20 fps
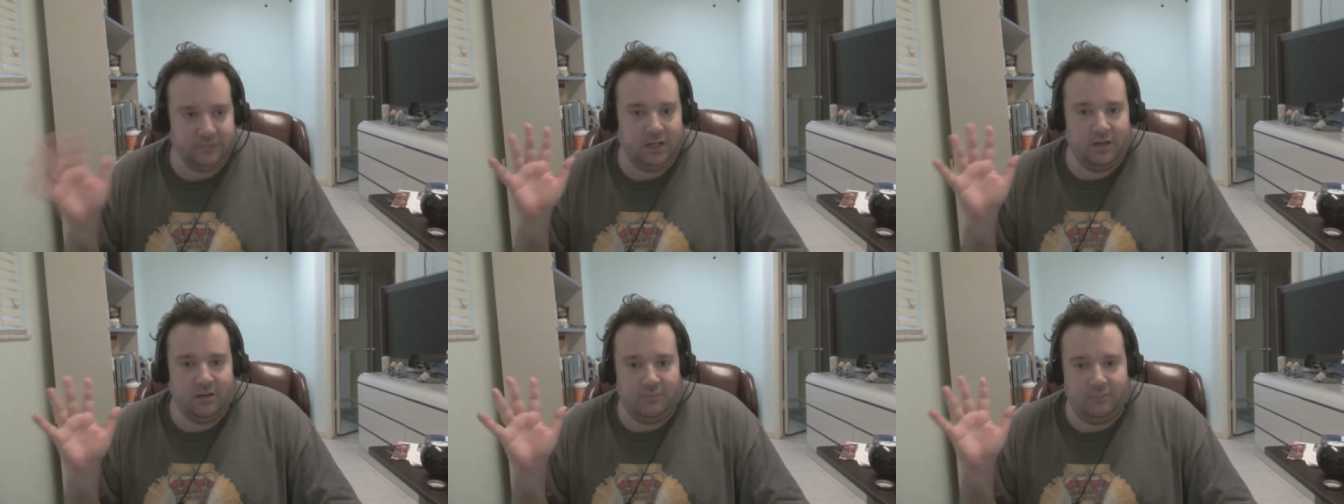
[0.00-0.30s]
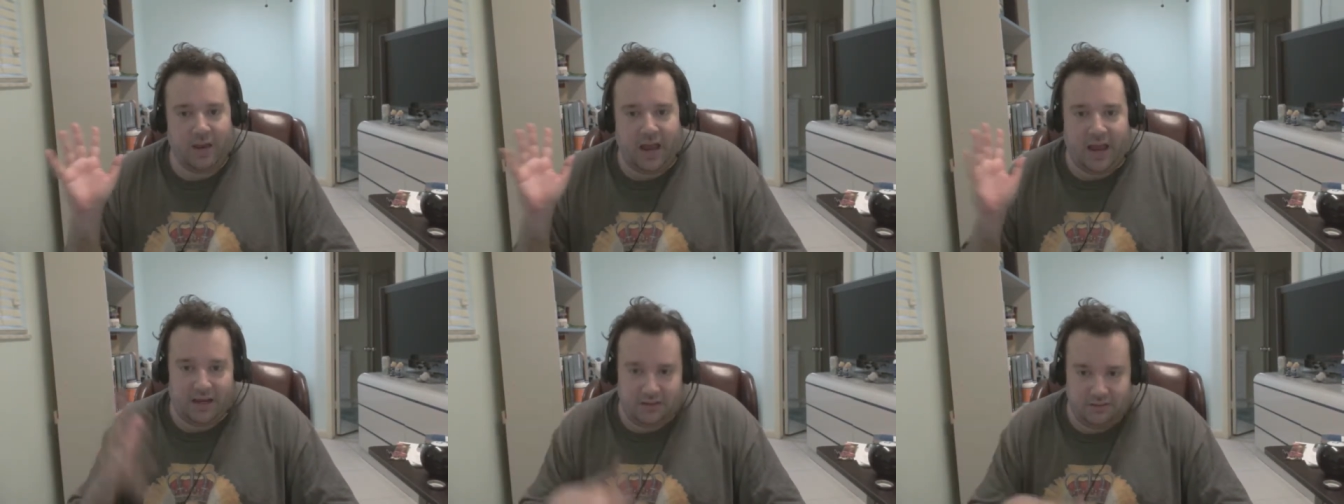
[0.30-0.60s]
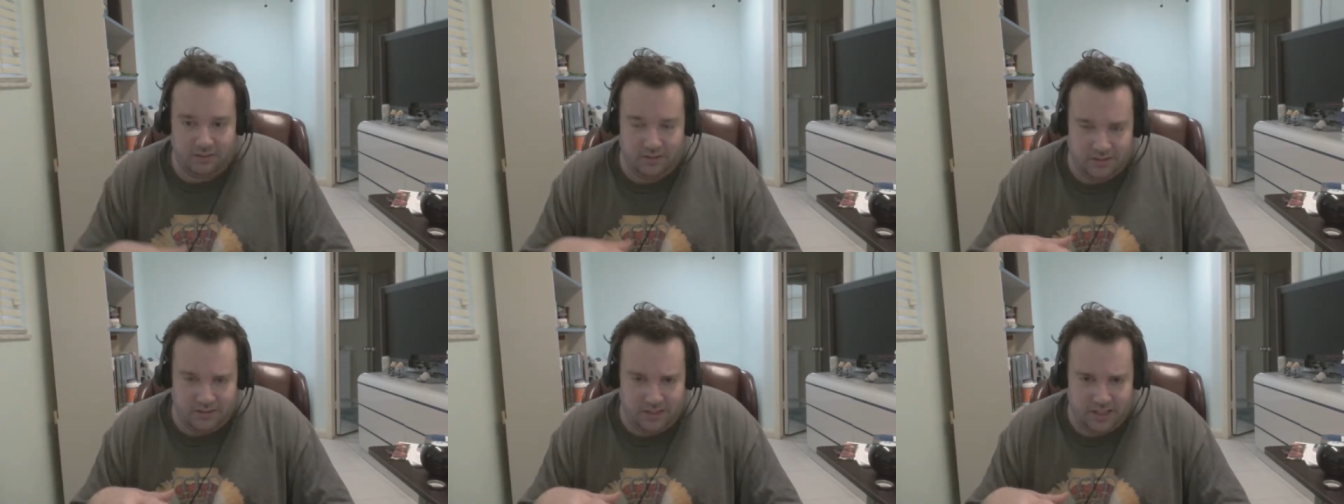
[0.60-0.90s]
Back
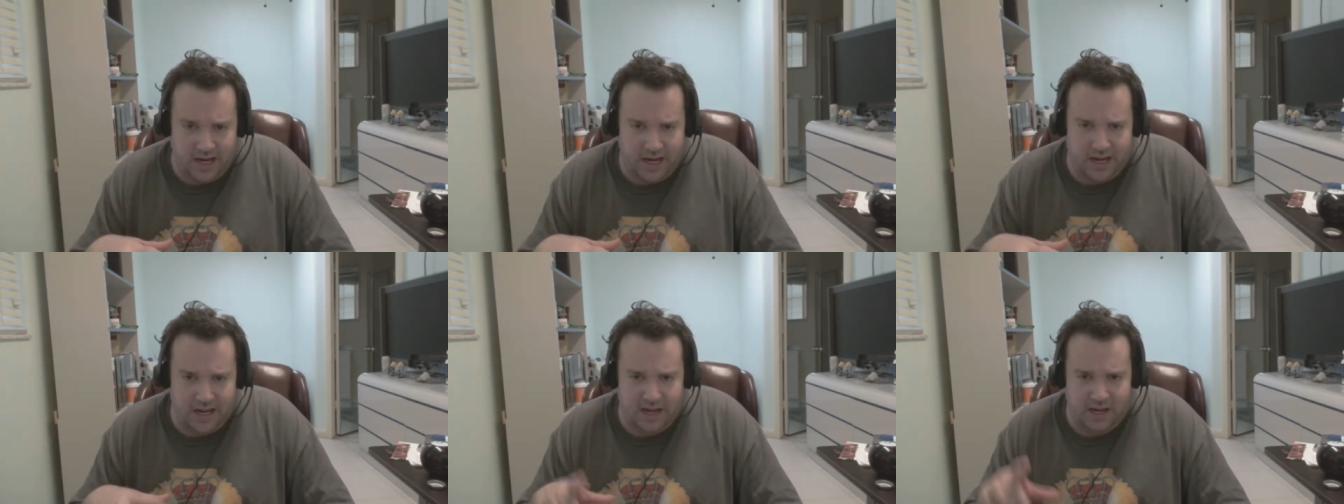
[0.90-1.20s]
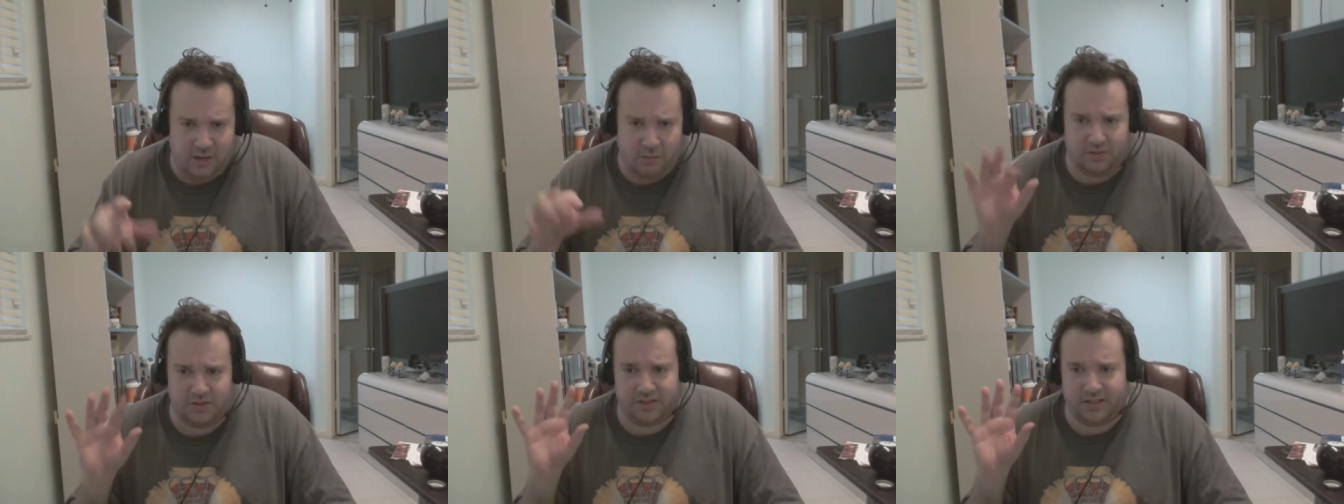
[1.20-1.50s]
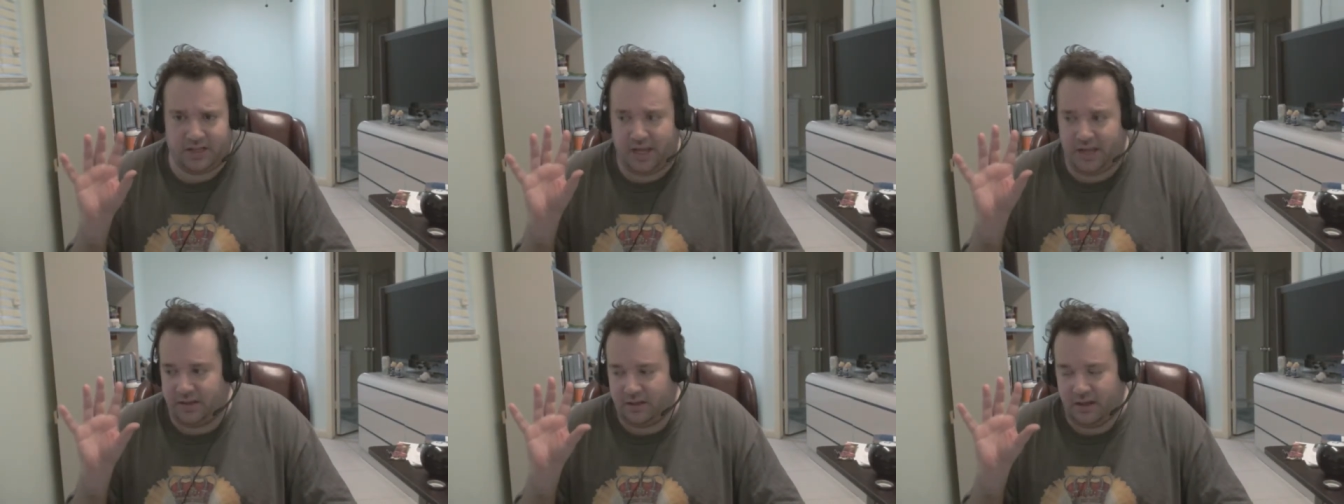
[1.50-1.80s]
in the day, it was
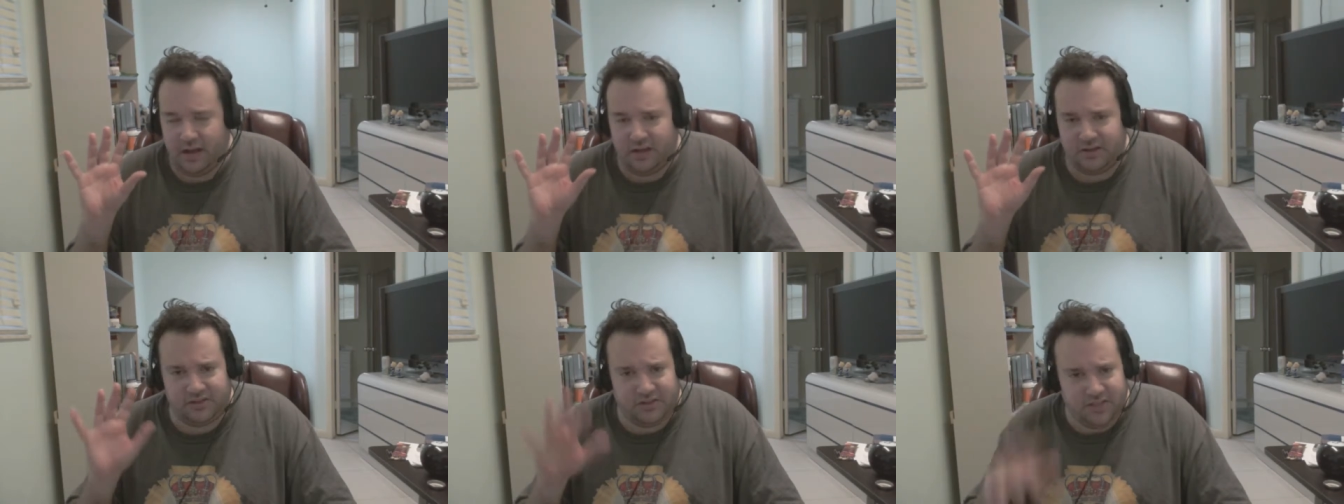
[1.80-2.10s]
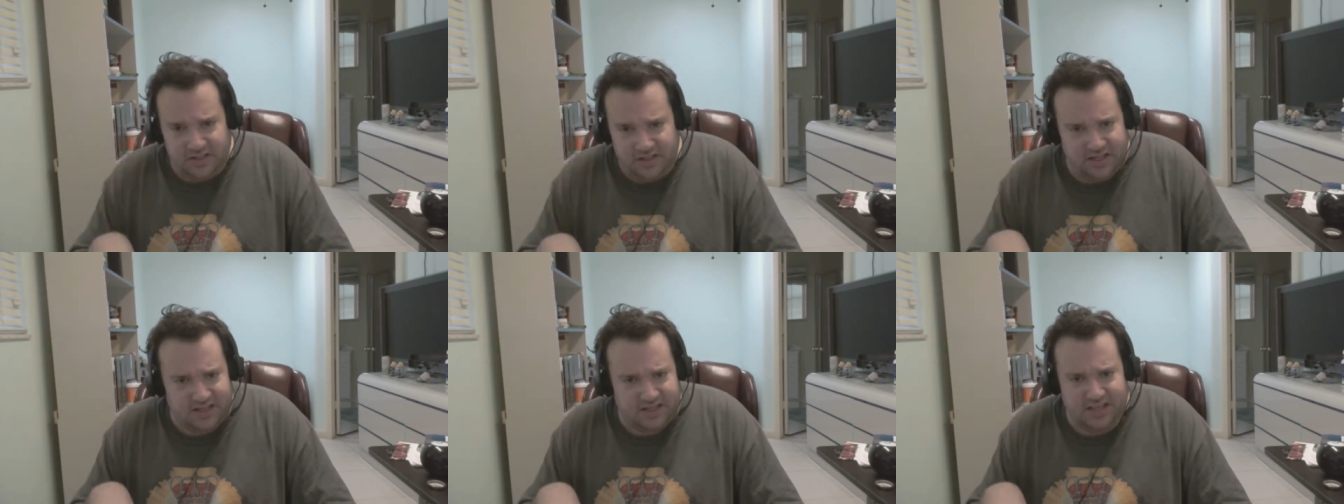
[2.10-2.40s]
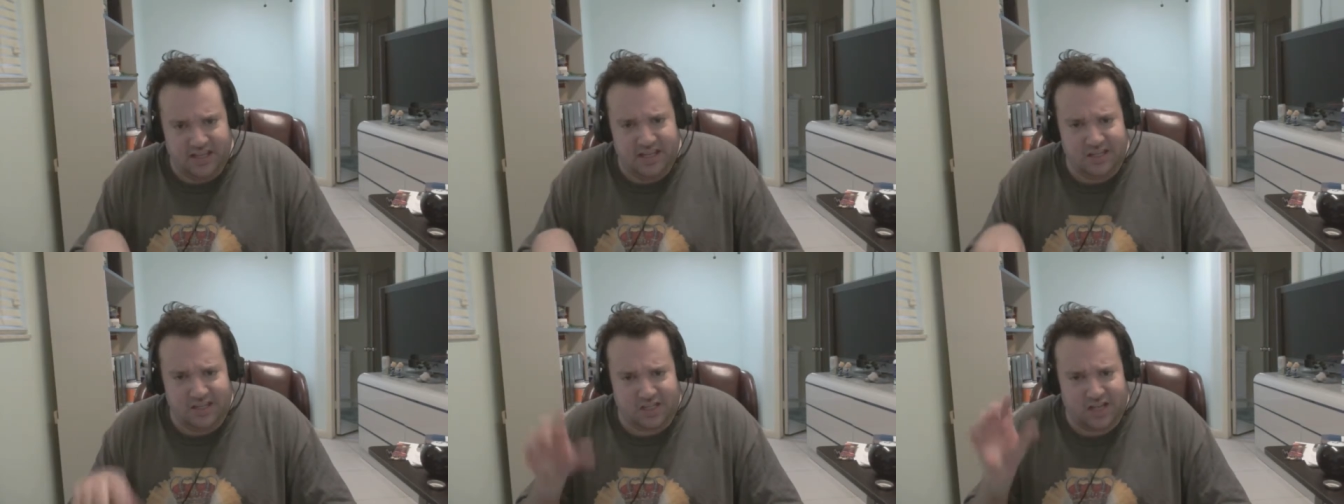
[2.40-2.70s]
like CD
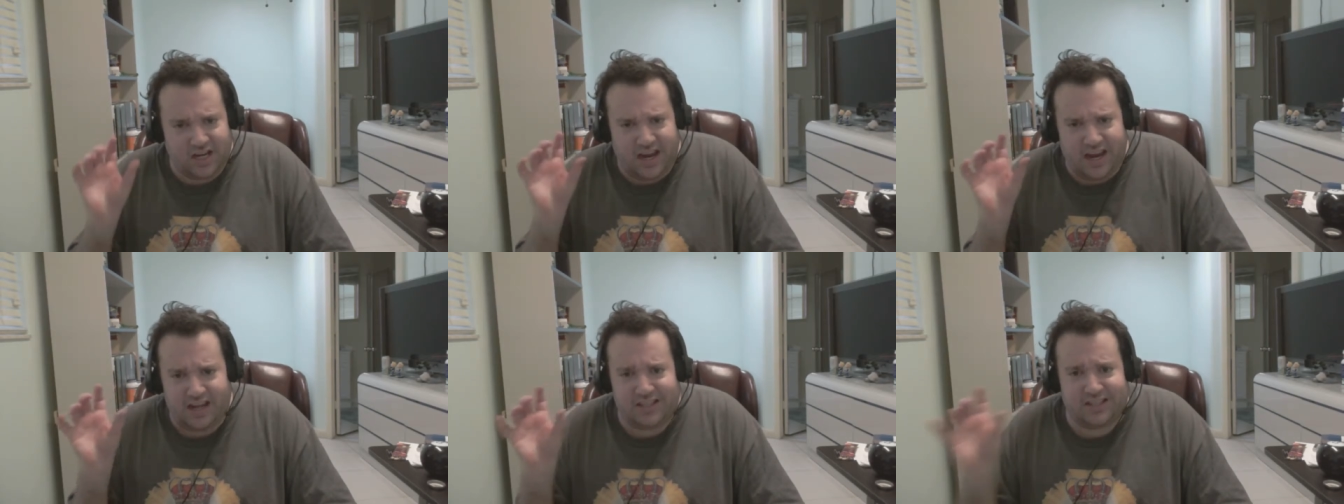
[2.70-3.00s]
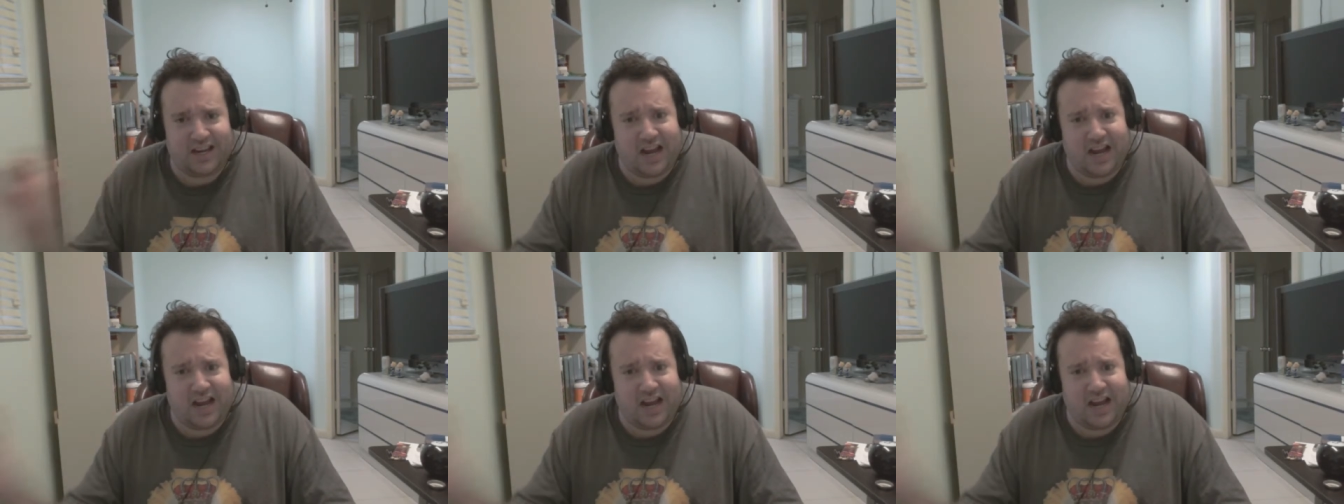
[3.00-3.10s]
key checks,